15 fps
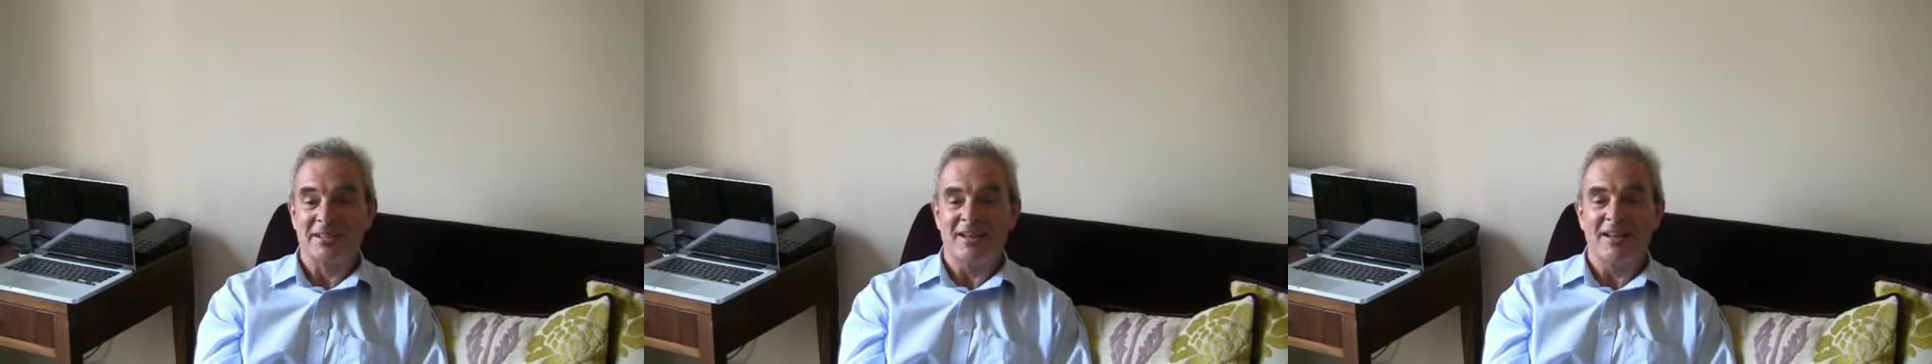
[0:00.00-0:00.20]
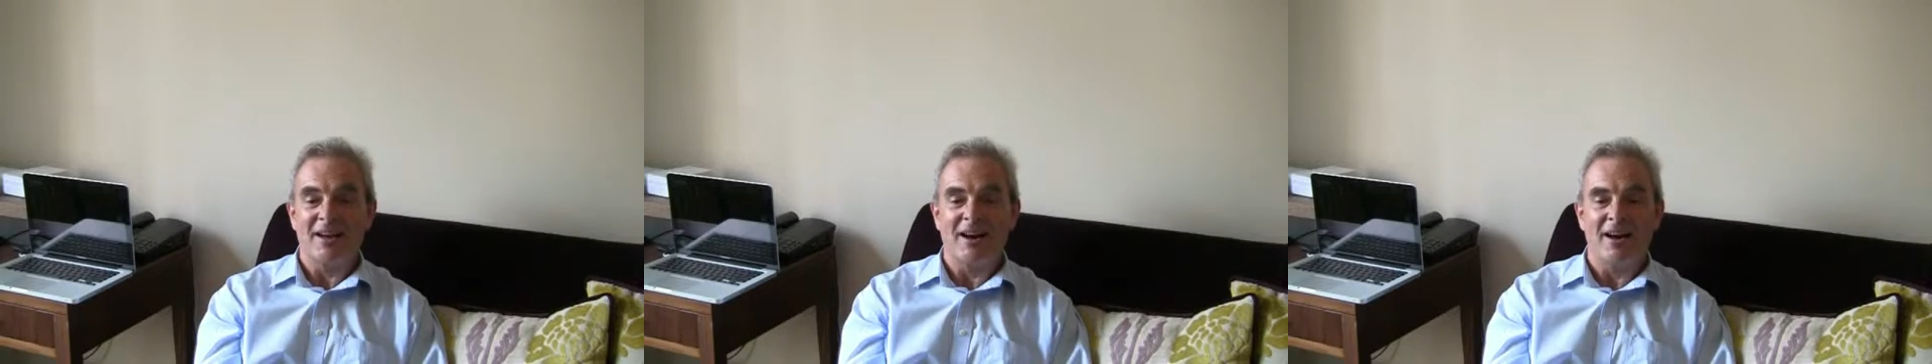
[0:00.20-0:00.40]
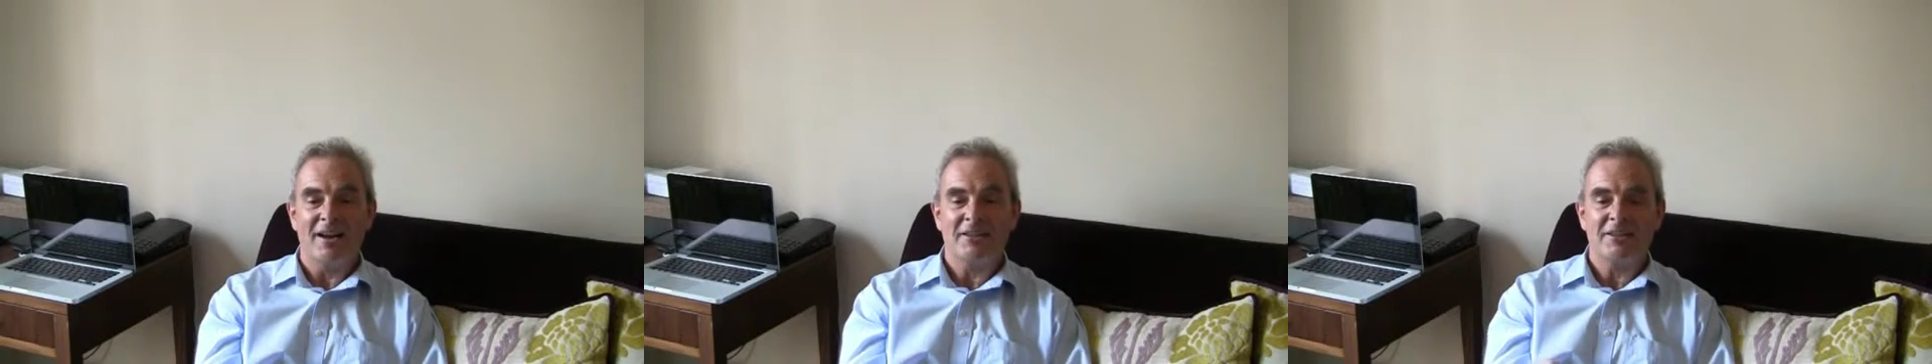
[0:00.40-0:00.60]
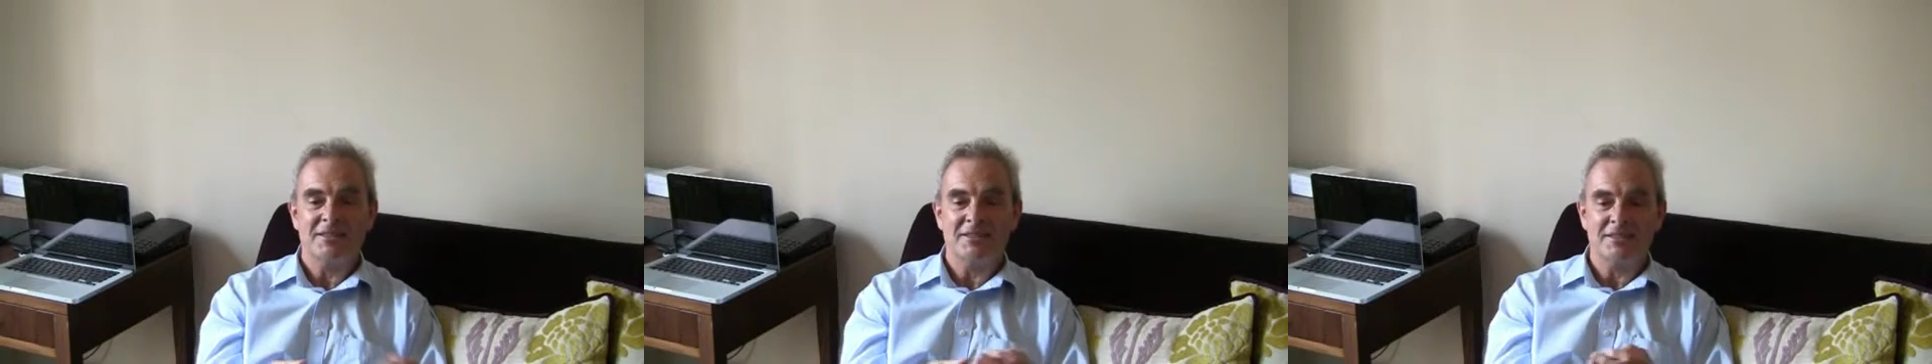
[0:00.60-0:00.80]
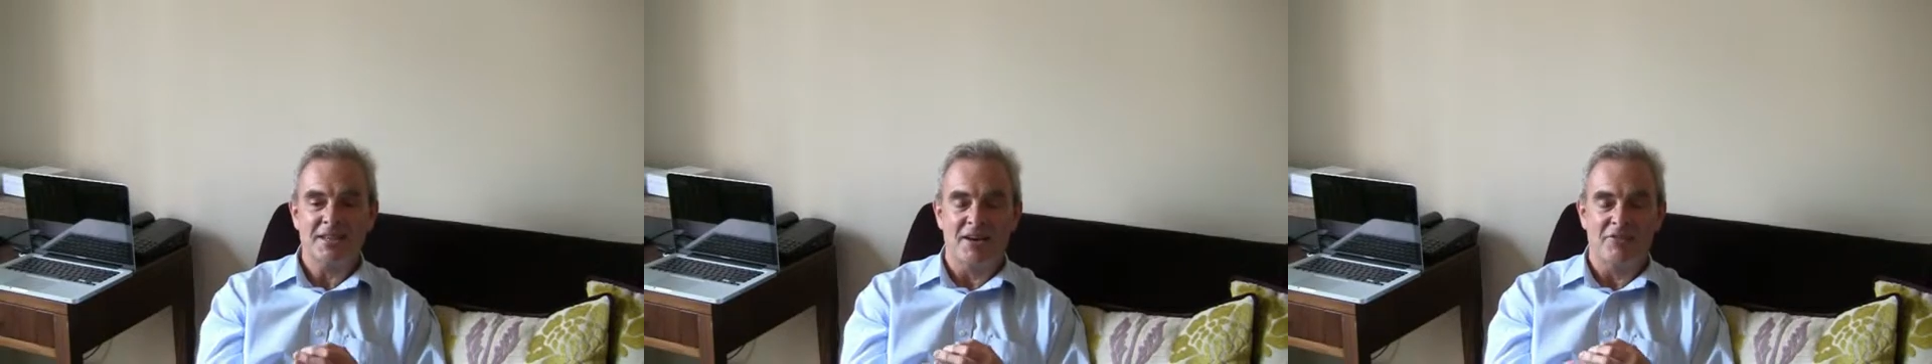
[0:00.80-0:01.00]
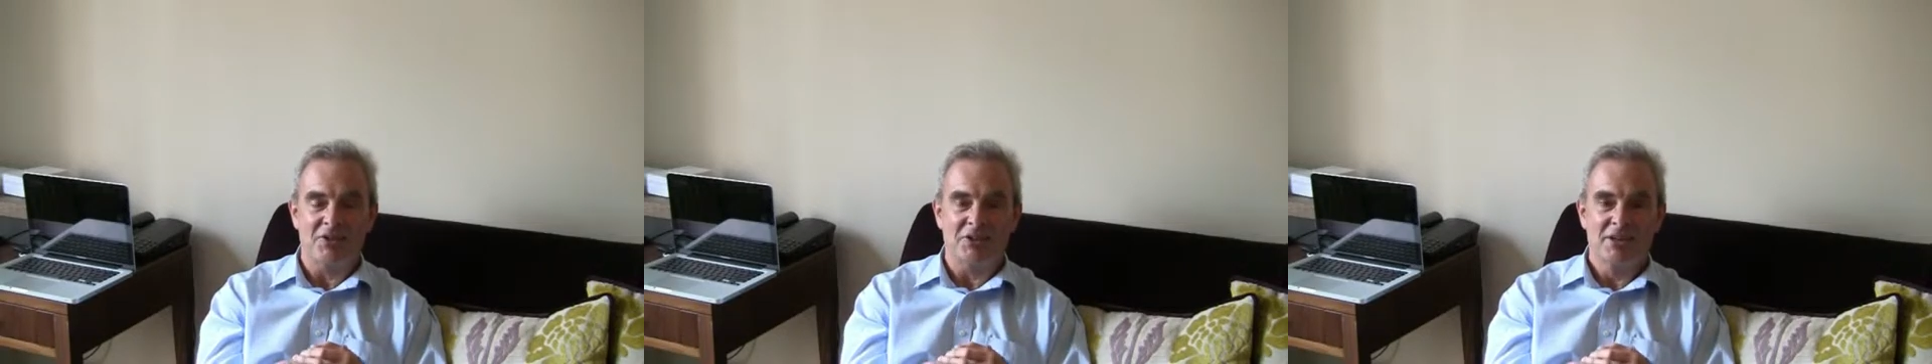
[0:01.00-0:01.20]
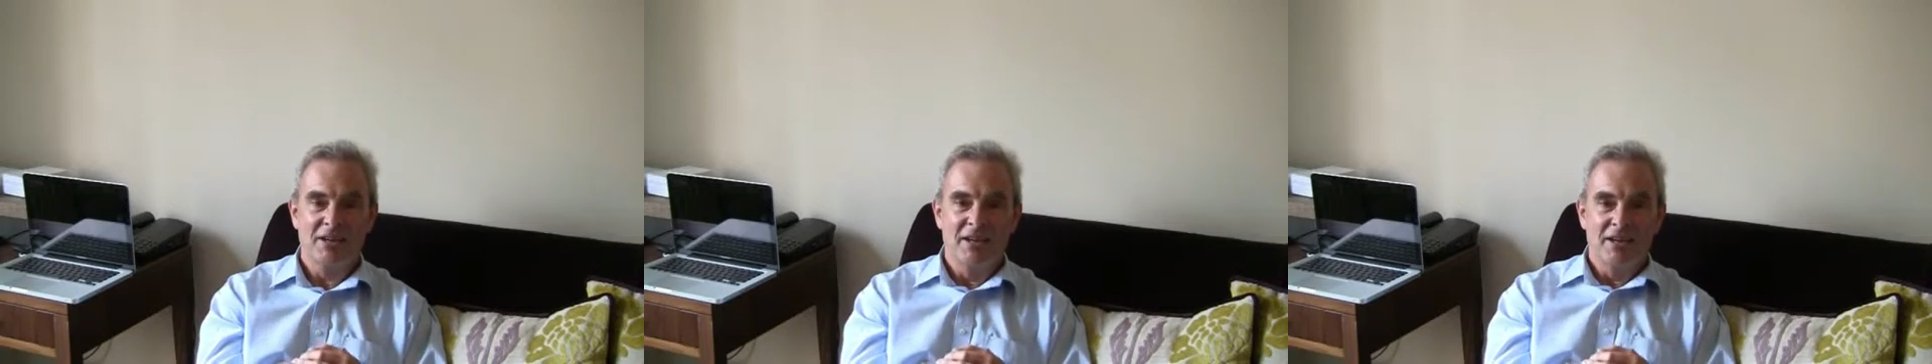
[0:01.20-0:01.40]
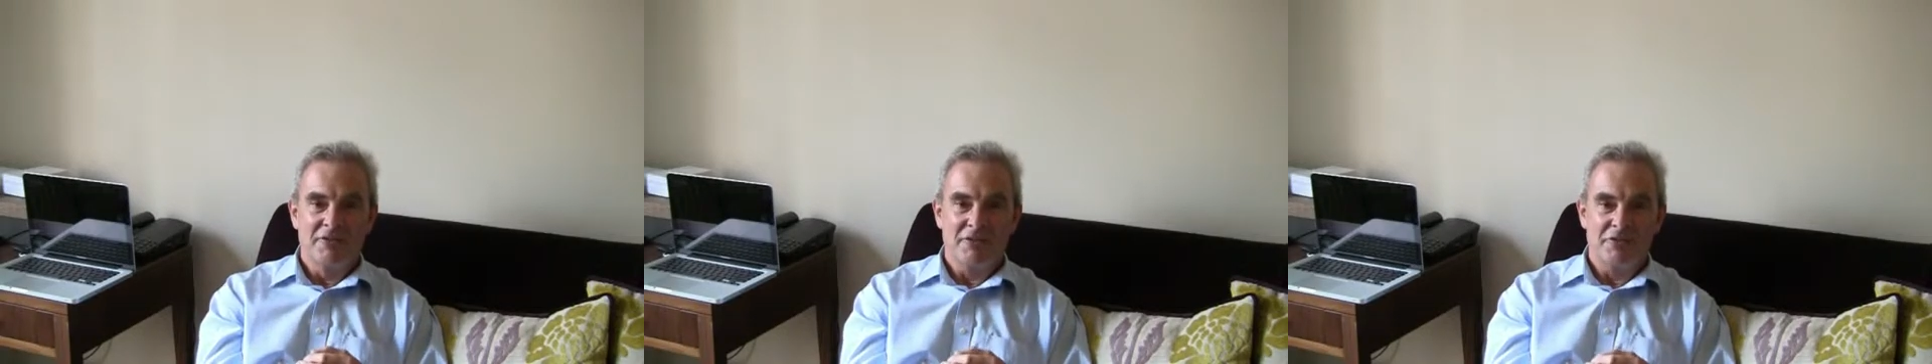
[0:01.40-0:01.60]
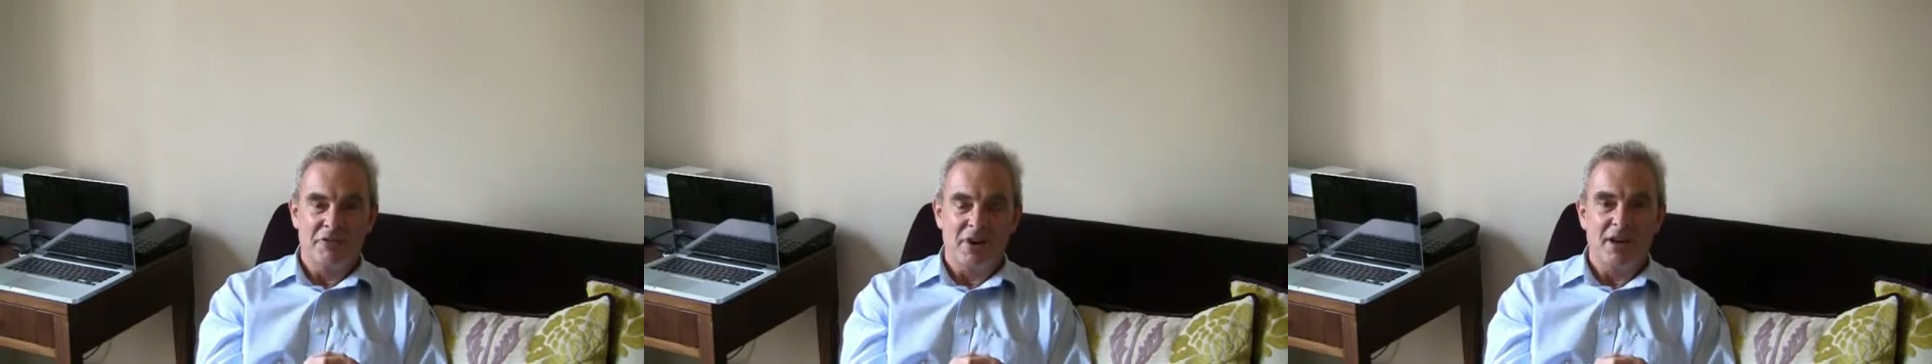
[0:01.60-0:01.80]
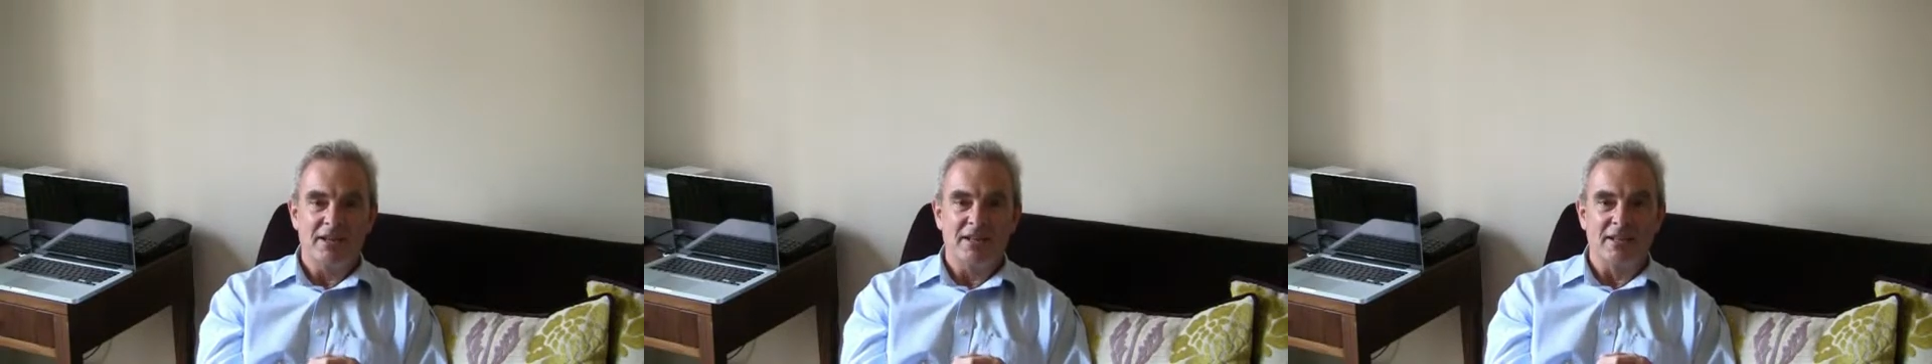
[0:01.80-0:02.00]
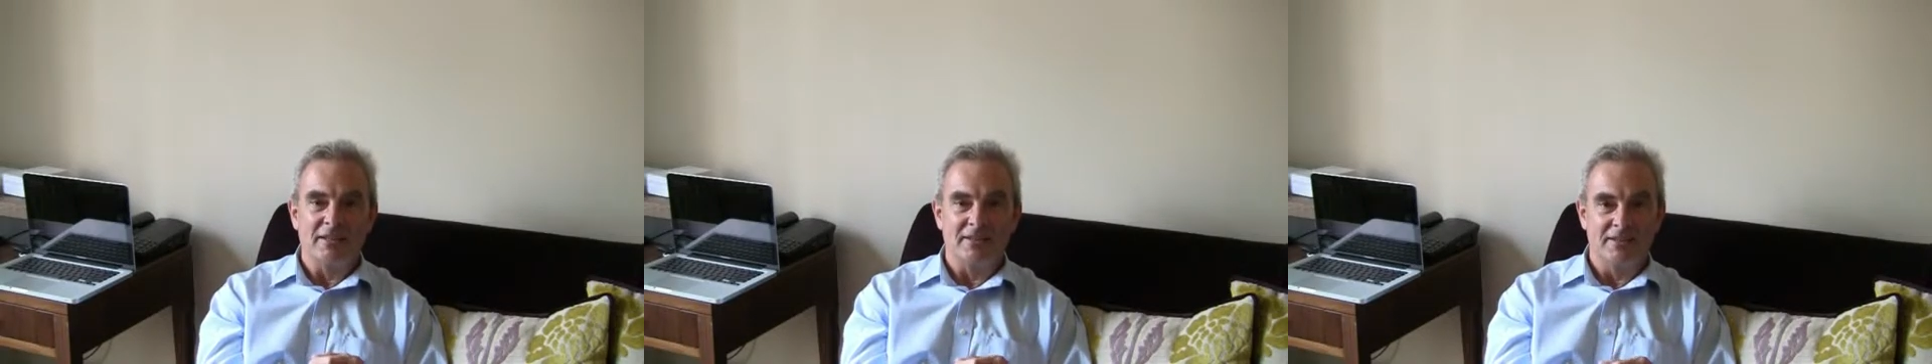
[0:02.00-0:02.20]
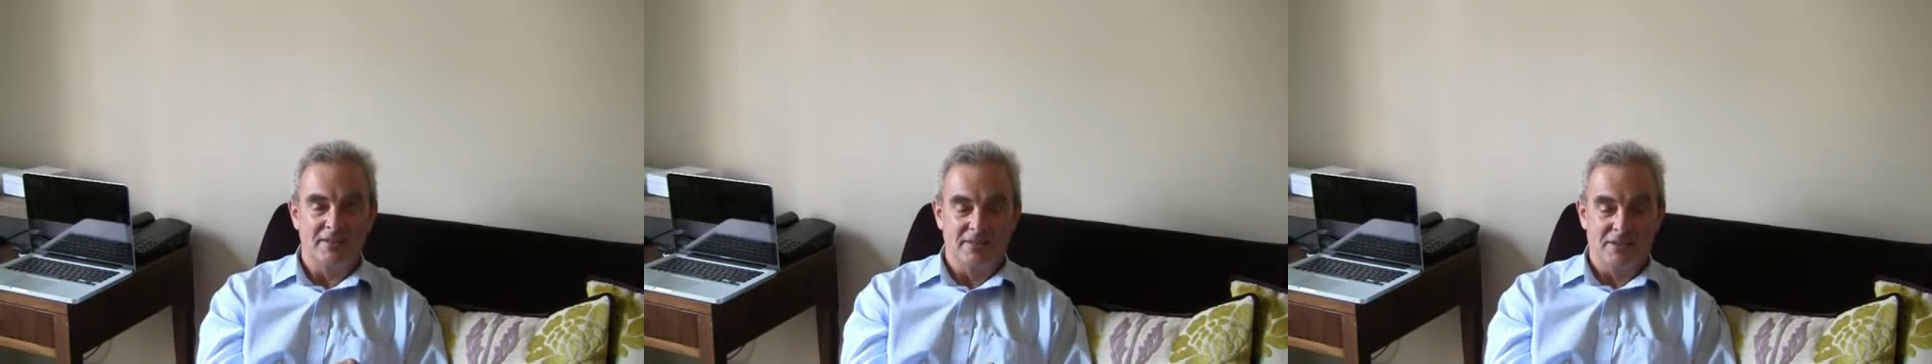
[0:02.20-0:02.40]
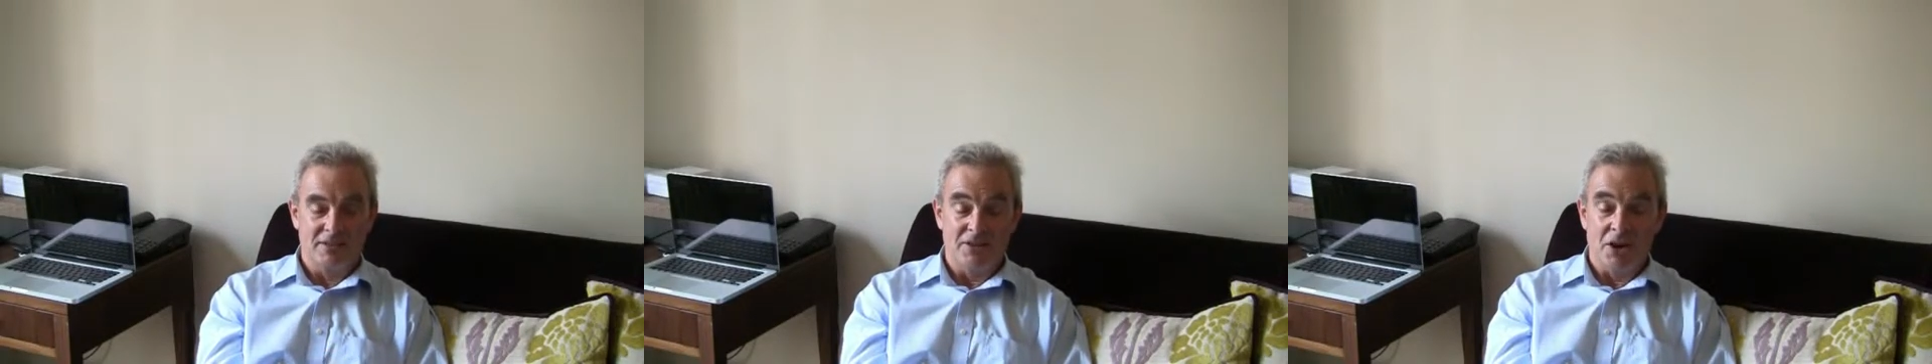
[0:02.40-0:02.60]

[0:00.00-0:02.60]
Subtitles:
And I discovered finding,